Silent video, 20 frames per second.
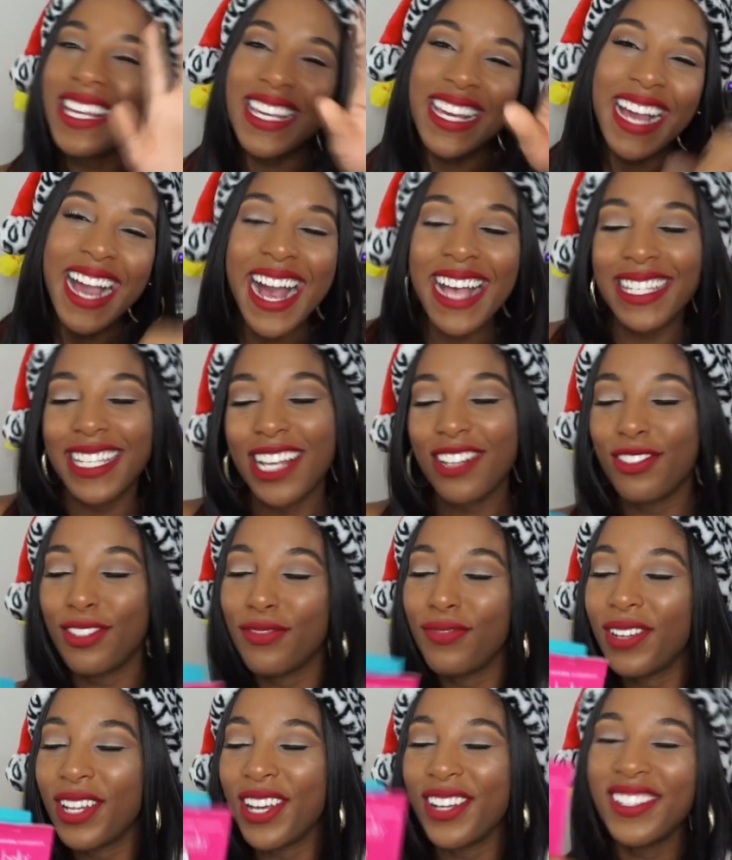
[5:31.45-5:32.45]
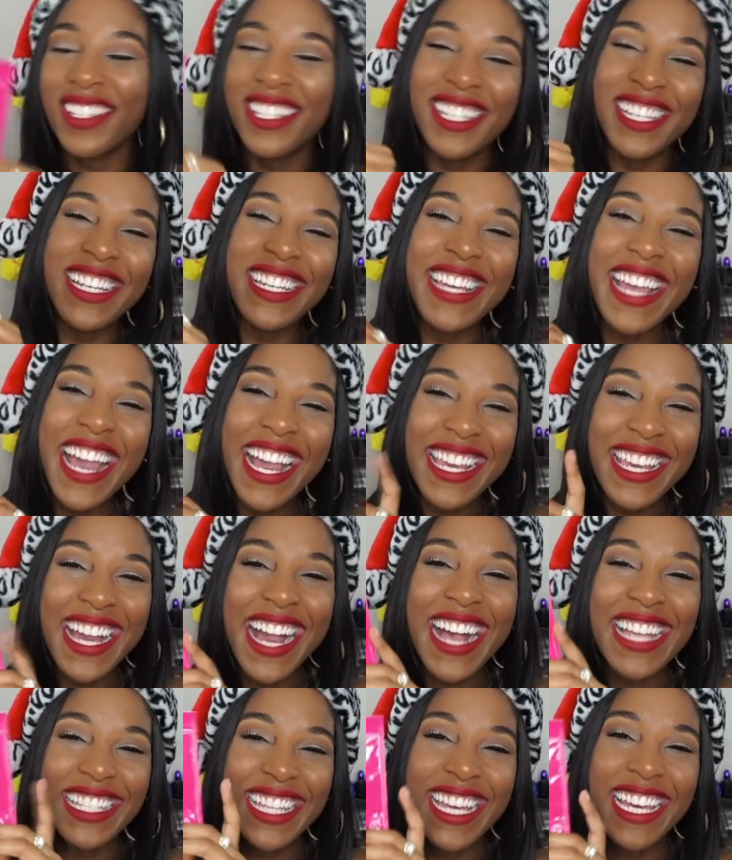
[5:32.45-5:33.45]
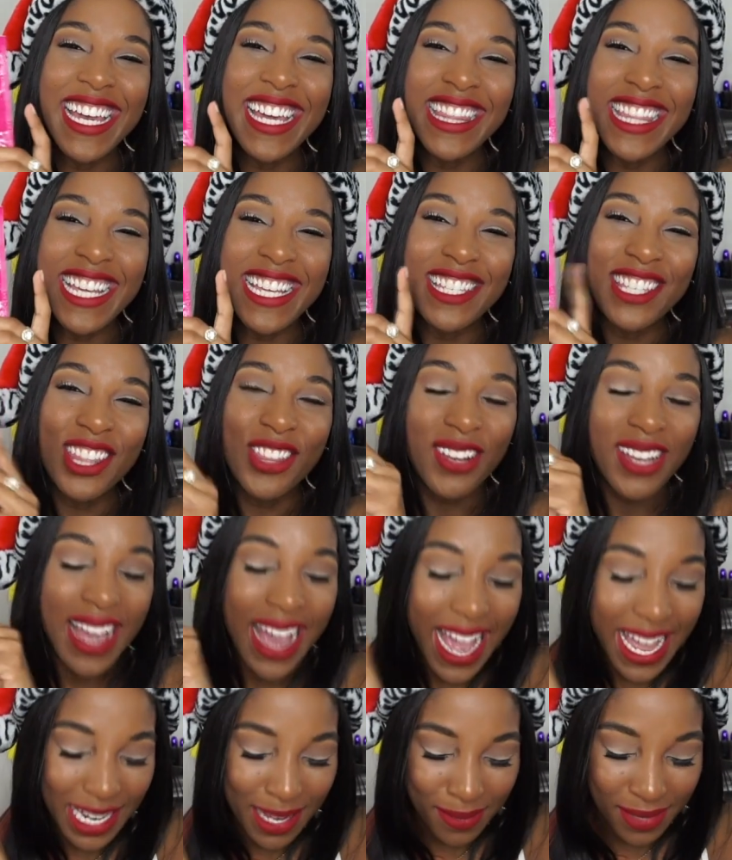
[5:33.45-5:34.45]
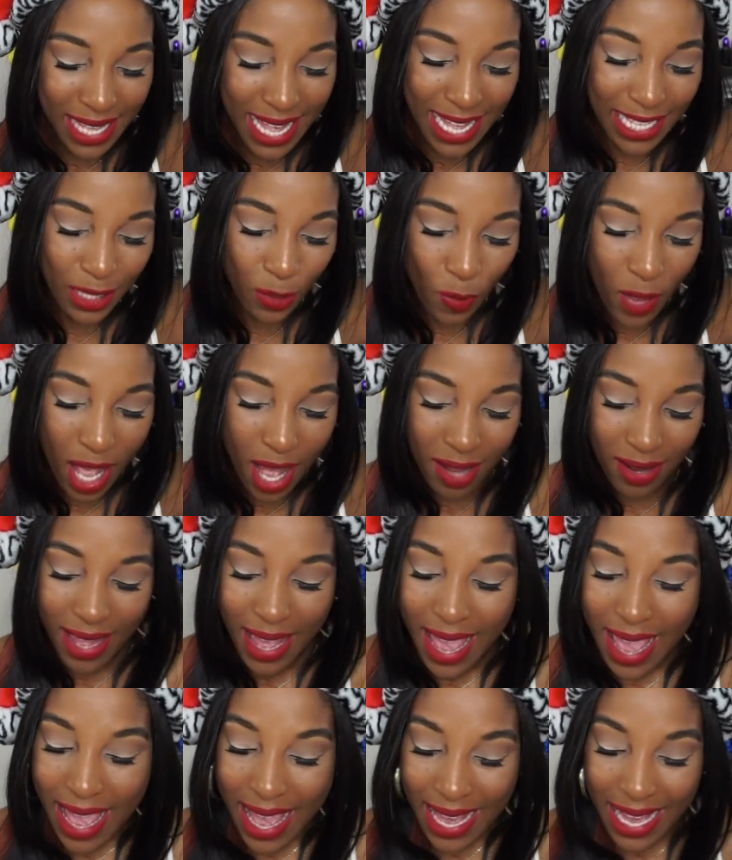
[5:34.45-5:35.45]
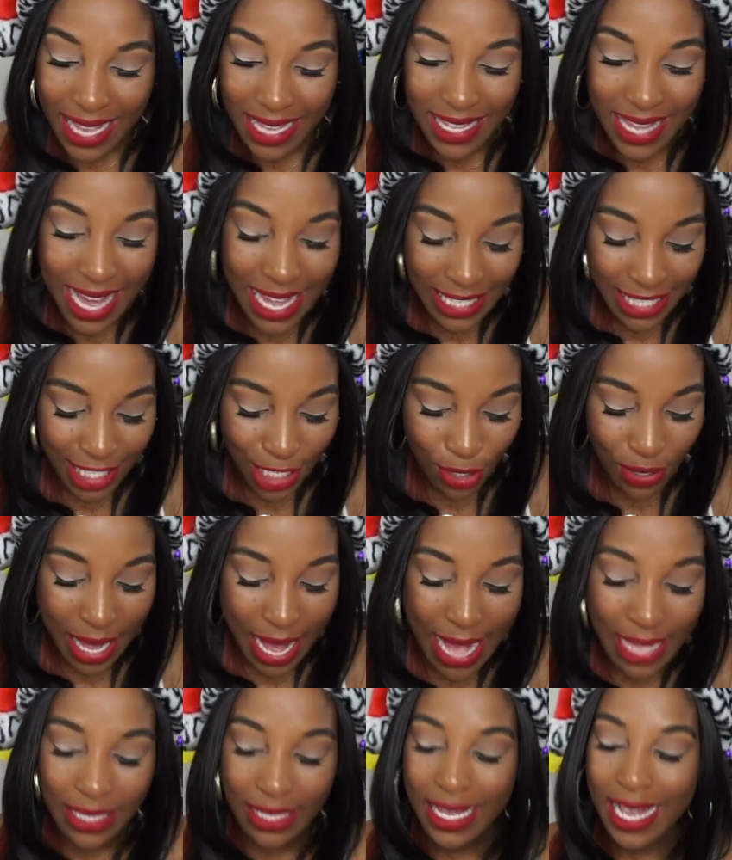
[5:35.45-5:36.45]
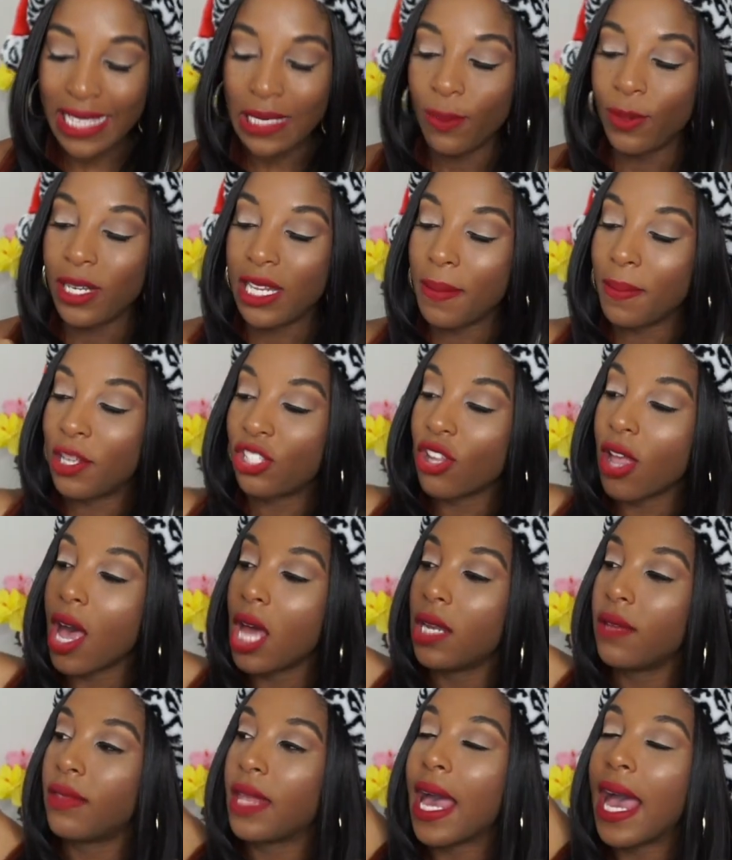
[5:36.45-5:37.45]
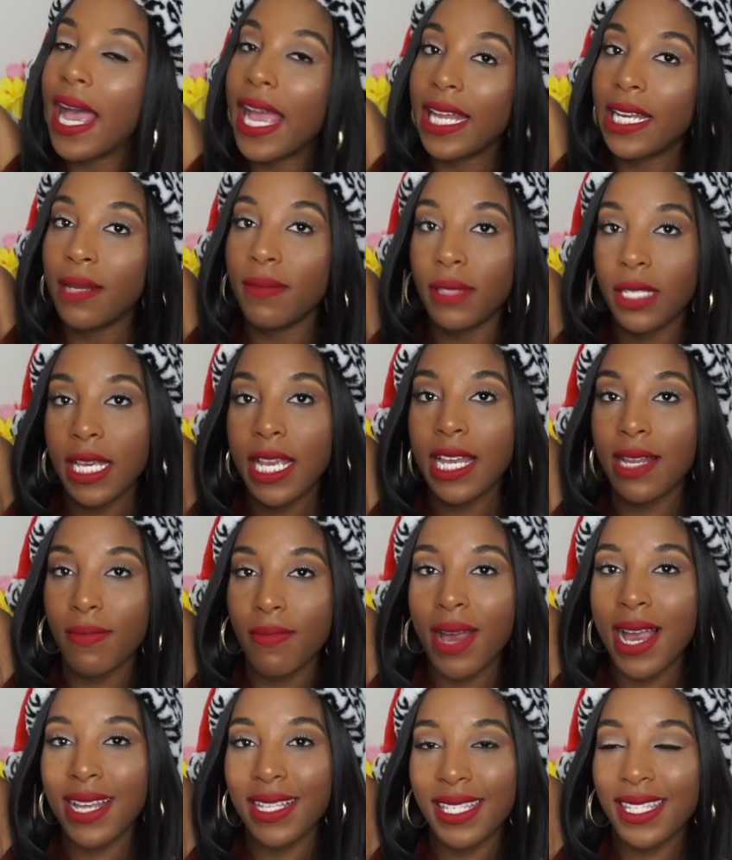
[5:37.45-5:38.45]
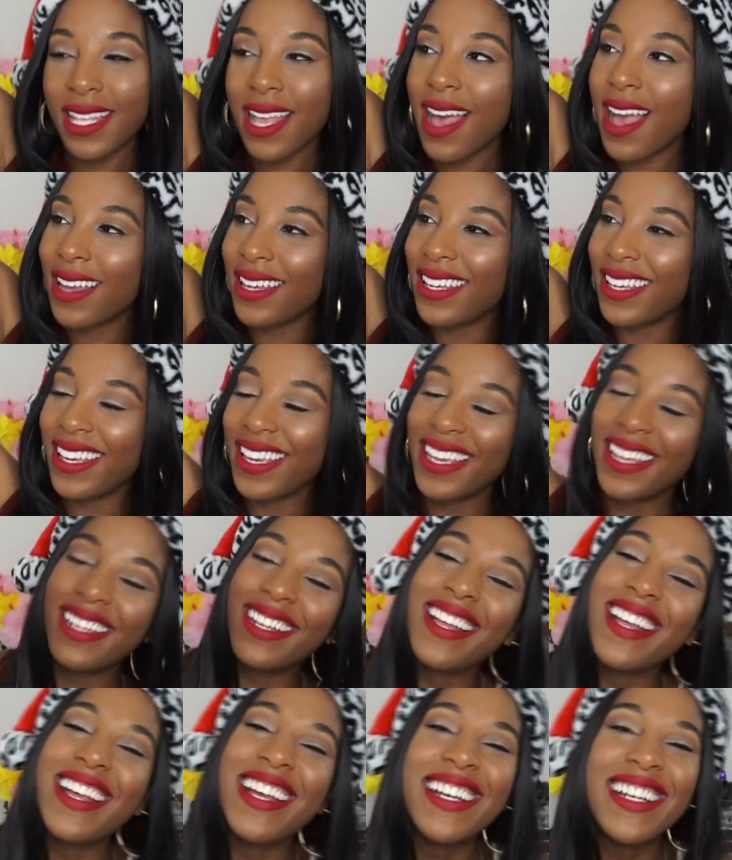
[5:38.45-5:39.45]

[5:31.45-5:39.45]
You guys catch the flow. So yeah, you guys can get these three items as well. And yes, you guys, that's pretty much all of the items in my stocking.